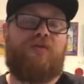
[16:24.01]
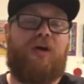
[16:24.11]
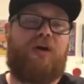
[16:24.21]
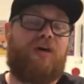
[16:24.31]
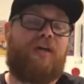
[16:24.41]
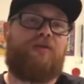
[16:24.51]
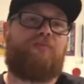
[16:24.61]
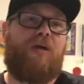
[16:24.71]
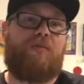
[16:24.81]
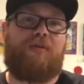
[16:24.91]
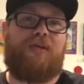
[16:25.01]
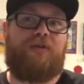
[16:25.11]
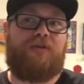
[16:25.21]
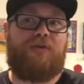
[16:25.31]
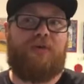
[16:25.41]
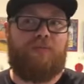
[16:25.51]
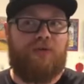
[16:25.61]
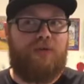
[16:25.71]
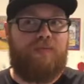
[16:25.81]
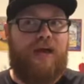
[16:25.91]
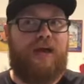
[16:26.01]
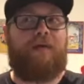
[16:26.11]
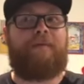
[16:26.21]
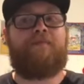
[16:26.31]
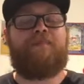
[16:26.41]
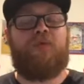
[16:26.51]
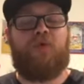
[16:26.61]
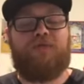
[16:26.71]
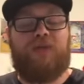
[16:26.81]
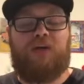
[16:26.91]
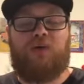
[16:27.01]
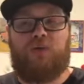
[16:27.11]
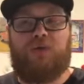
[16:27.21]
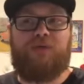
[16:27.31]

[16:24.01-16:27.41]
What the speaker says: all grain, you're probably either doing a brew in a bag or you've got a cooler.